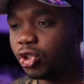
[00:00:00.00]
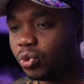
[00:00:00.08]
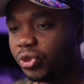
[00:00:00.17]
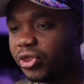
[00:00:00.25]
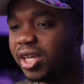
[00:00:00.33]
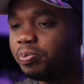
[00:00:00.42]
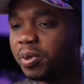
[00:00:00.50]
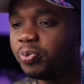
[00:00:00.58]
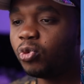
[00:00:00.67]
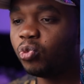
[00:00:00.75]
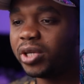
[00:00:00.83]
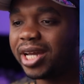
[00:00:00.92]
You think
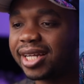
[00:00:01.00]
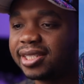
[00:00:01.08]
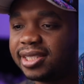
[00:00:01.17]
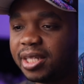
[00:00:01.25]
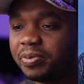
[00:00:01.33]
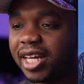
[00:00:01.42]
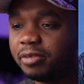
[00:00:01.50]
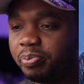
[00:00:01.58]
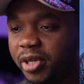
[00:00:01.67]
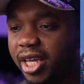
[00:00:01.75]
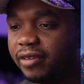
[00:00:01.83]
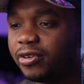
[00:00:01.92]
people would accept that
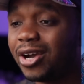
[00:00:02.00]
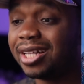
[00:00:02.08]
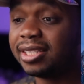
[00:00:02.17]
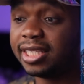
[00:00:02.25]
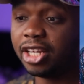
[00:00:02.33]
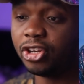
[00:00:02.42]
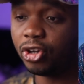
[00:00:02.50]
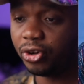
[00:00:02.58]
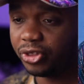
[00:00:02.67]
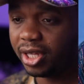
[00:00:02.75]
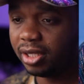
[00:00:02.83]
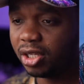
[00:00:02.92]
behavior and say
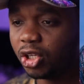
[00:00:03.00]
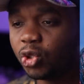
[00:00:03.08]
nothing?